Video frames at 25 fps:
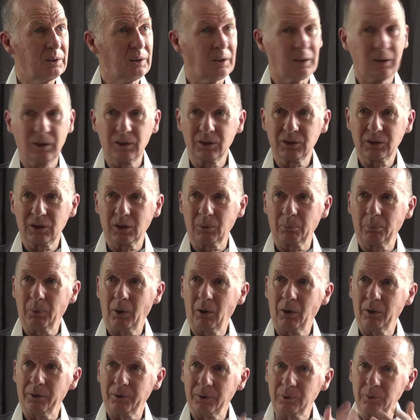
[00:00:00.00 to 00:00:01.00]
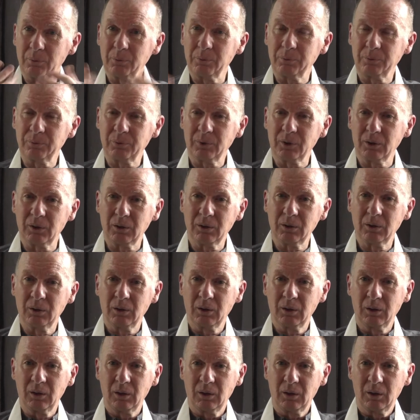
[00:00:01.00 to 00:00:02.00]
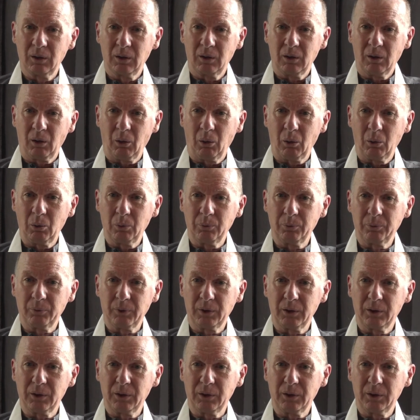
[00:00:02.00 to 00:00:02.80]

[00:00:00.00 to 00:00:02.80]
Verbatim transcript: And it's a path of, uh, of